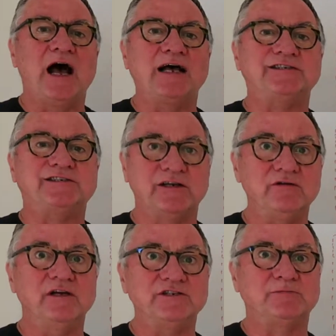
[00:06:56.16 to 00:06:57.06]
as
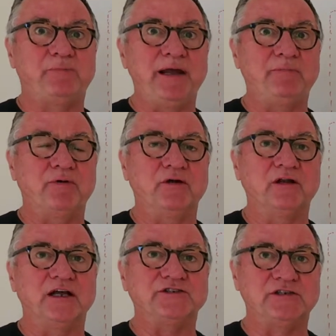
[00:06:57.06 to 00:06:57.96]
soon as
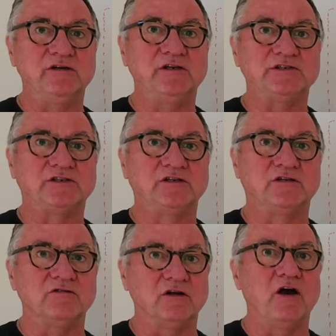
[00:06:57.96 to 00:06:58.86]

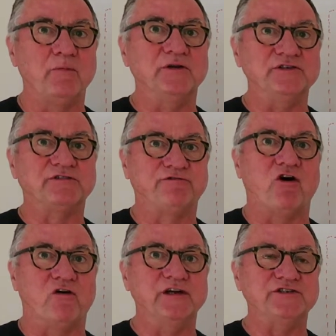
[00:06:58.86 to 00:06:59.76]
Google opens
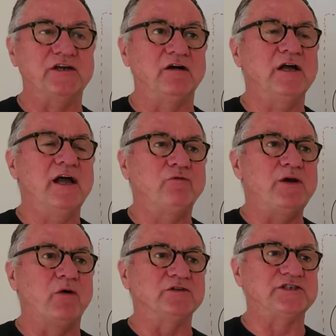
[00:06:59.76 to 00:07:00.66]
for us? If
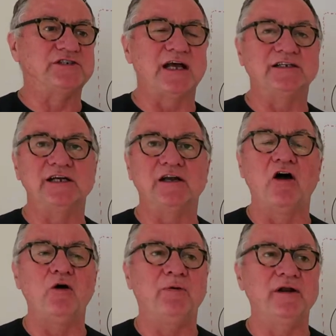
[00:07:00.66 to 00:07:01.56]
we want to set it
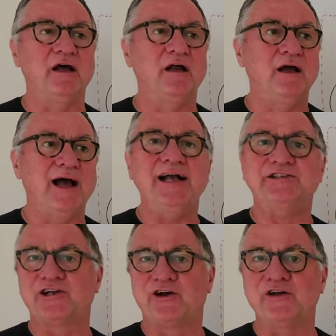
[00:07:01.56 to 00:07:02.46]
open at
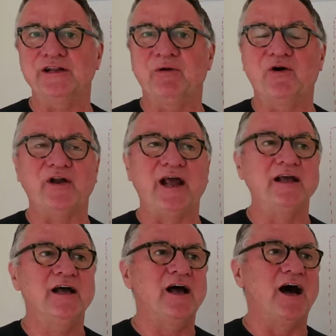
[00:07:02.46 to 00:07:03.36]
8 o'clock in the
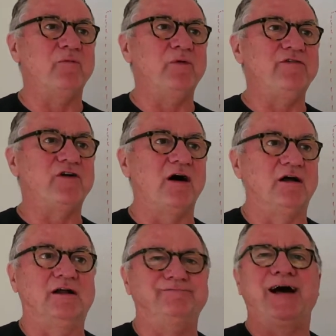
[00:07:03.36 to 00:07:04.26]
morning and we've
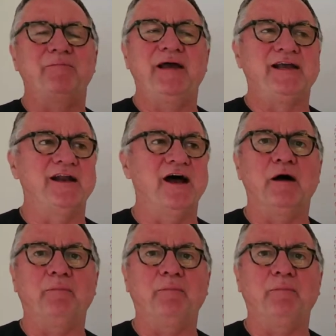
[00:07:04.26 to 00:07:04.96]
got, I'm making it